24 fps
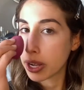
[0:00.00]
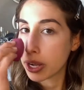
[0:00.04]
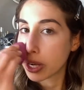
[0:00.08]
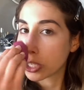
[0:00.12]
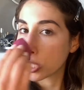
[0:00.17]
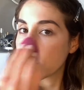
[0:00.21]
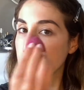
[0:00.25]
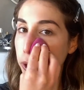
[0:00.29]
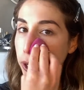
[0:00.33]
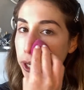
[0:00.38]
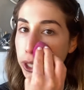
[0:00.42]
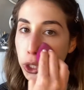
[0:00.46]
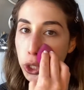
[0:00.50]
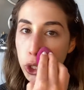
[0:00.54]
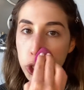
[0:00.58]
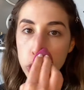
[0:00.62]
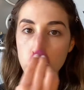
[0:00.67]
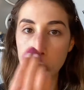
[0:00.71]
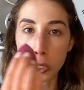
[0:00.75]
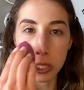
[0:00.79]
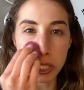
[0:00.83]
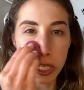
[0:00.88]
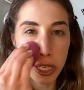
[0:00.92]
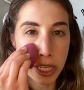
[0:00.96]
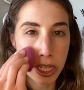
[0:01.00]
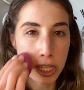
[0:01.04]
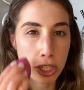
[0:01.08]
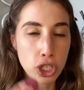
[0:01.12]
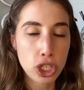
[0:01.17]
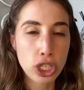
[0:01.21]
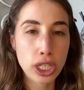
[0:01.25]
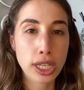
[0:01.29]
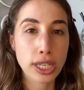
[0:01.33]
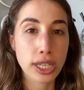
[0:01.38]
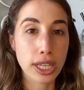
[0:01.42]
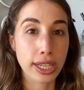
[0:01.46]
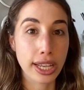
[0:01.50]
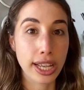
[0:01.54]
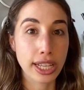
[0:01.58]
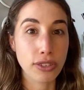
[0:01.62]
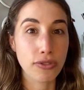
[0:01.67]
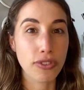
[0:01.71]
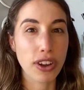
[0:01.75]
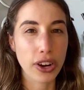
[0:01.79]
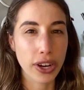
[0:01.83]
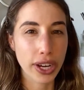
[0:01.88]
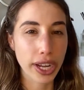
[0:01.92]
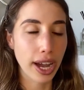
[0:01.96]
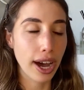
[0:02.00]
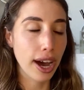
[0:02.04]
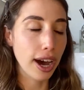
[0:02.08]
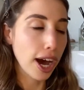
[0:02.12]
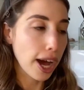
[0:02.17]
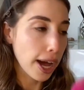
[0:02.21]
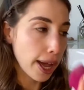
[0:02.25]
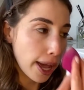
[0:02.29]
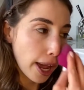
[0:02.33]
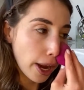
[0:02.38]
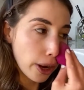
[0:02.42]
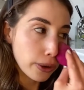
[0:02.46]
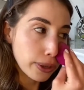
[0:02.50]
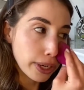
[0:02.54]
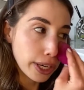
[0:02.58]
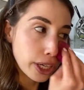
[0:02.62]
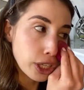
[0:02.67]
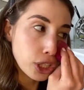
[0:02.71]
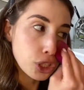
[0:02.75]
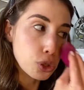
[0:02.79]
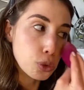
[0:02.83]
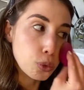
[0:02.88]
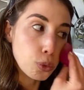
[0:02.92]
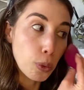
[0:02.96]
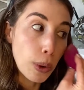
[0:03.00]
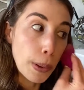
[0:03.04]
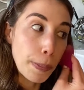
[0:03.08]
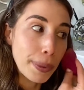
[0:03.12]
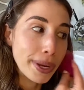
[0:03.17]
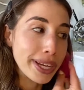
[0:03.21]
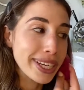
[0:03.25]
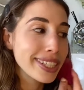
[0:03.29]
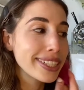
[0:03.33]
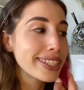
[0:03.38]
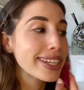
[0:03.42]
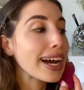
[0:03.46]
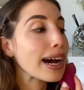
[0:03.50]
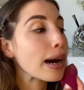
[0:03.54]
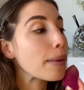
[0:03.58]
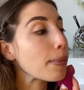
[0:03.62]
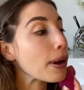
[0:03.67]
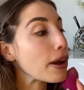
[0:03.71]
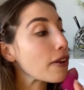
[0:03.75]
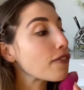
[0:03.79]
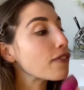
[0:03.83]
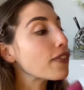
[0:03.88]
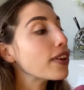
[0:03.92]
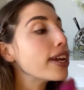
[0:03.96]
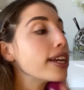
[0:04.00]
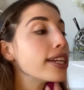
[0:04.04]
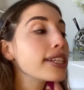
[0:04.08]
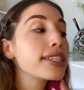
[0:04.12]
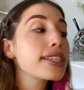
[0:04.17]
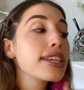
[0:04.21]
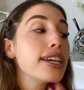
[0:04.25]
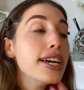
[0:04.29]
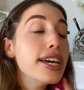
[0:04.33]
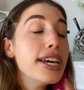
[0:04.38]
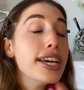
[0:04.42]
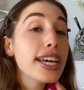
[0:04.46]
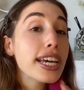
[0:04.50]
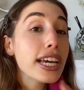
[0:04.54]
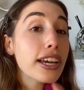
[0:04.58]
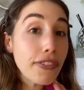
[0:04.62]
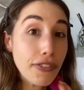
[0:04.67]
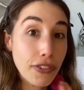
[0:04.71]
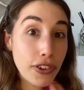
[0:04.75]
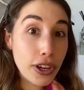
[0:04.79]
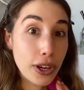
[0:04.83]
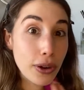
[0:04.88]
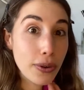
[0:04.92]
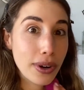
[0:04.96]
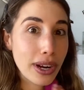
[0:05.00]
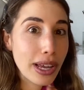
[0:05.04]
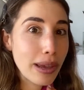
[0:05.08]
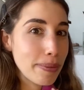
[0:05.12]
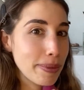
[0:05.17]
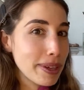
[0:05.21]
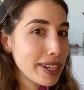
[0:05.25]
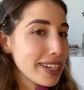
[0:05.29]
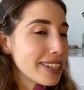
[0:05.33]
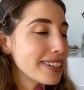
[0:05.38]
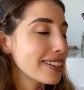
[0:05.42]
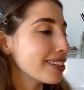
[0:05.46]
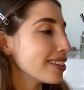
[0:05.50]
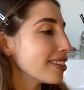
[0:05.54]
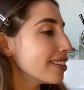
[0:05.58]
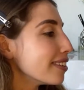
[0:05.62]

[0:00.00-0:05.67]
during those 2 seasons just because it gets very hot and I don't need it dripping down my face, if you know what I mean.